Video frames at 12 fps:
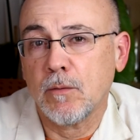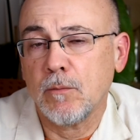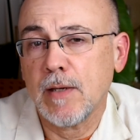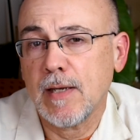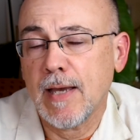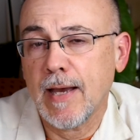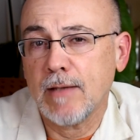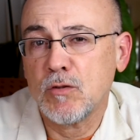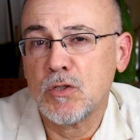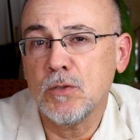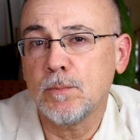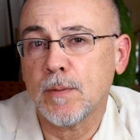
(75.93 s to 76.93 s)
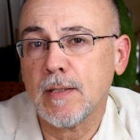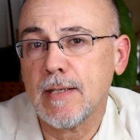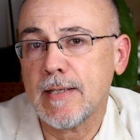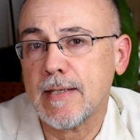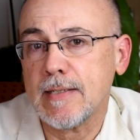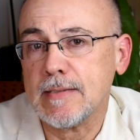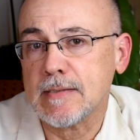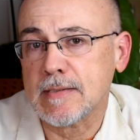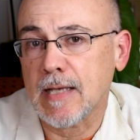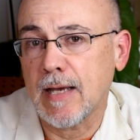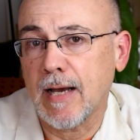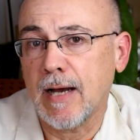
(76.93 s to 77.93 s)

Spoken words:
we had 2 plays.